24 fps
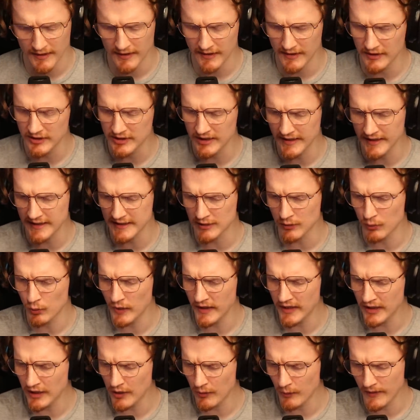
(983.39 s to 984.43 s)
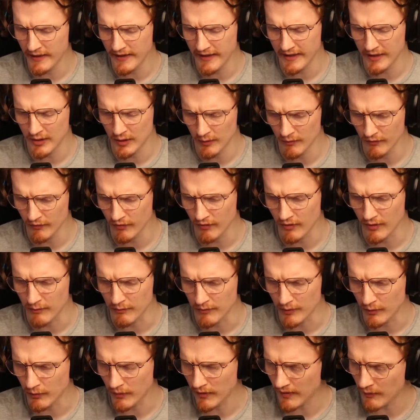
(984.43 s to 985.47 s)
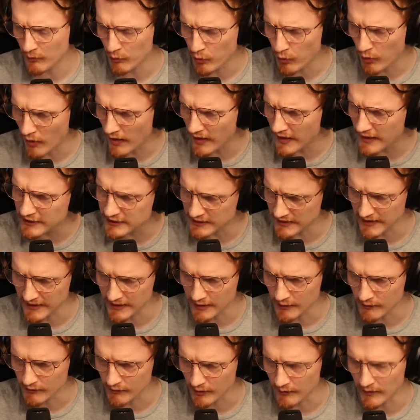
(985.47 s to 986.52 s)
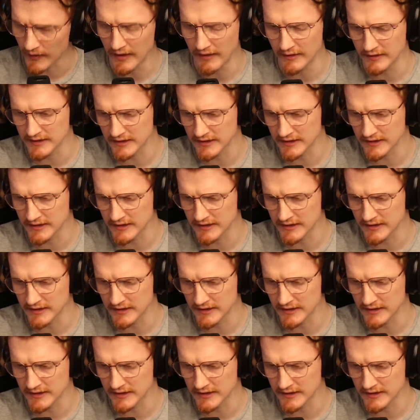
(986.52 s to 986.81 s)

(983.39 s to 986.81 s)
You said there's a window where they come from, but why do they come from there?